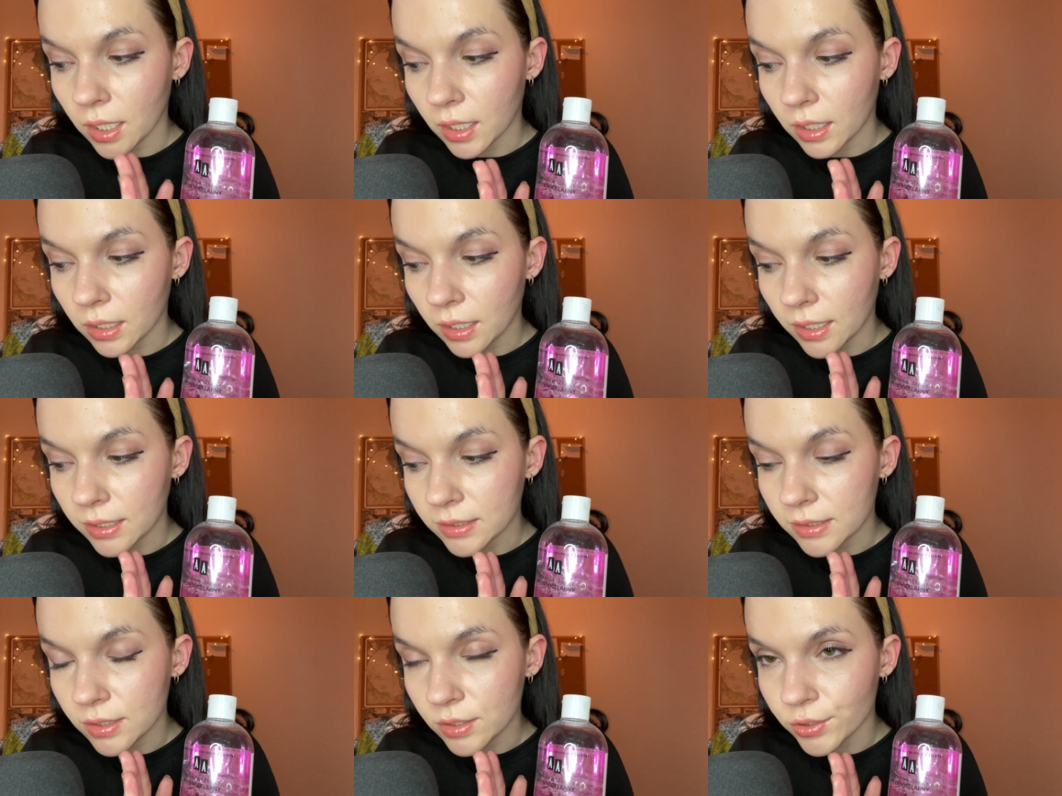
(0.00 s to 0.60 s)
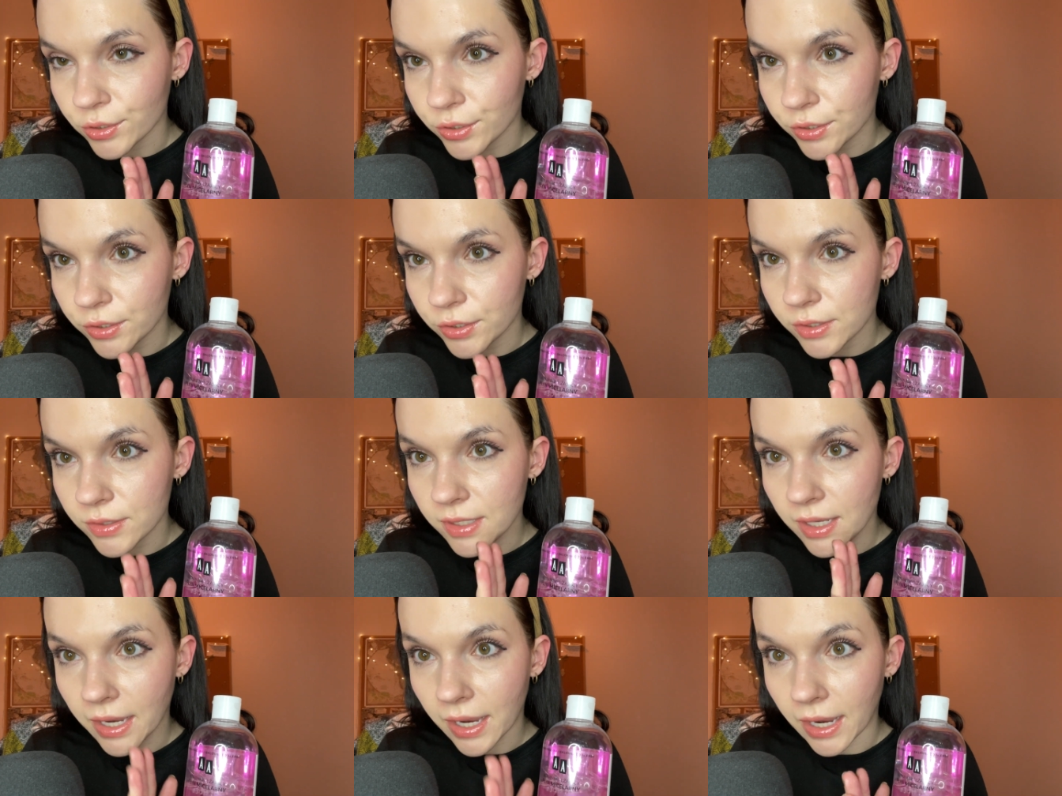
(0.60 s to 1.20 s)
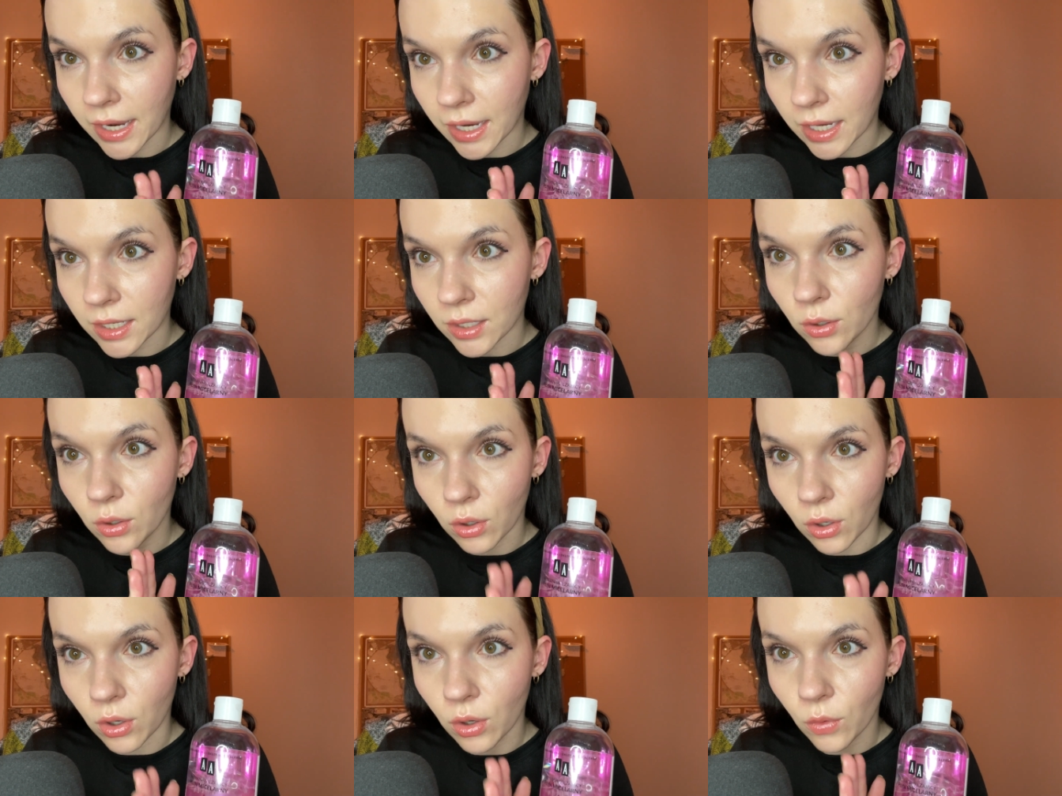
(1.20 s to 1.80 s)
cleansers at
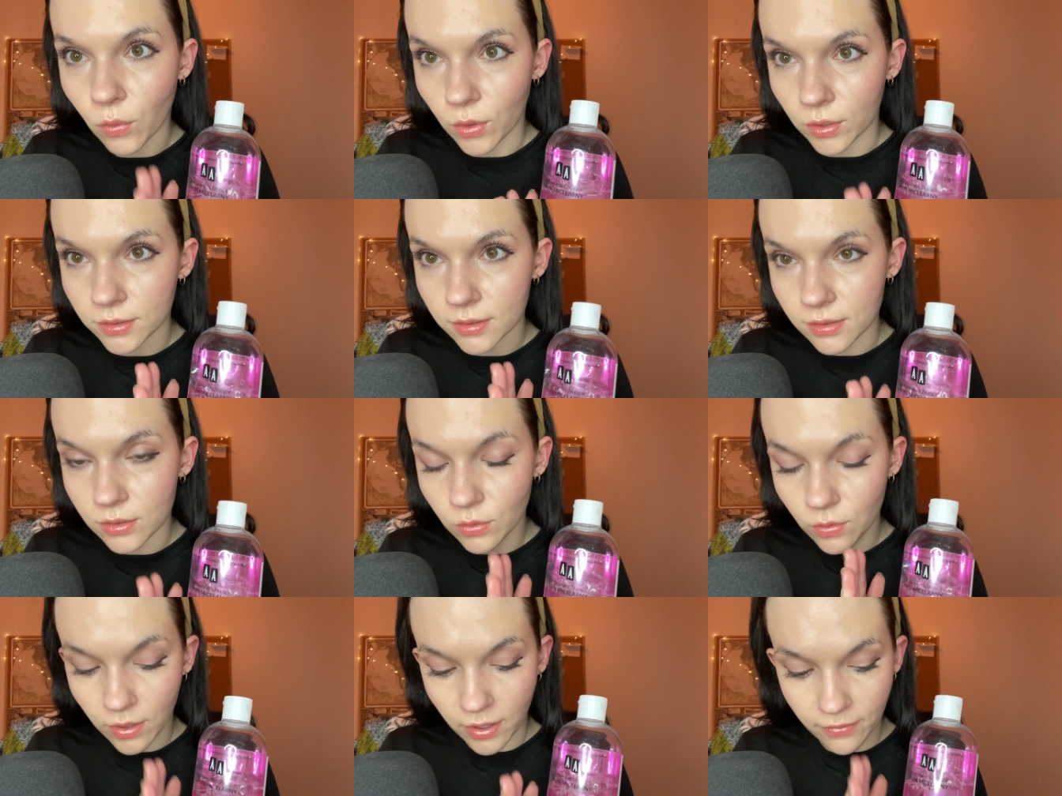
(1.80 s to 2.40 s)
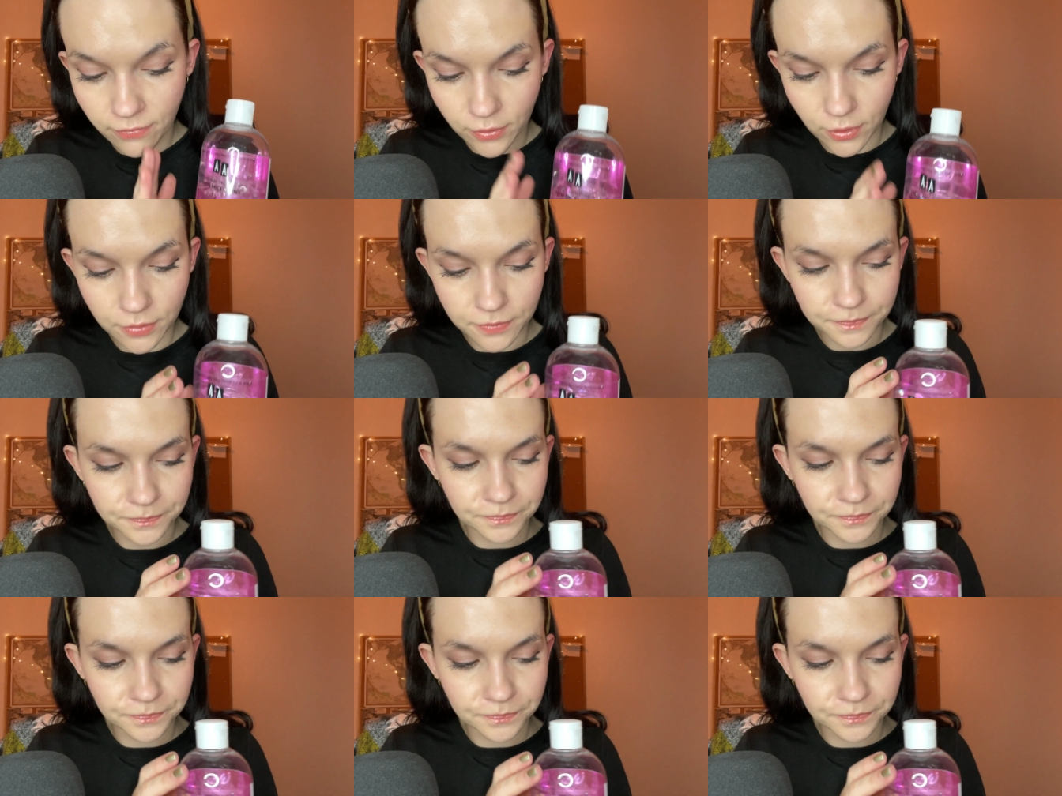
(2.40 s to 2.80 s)
all whatsoever.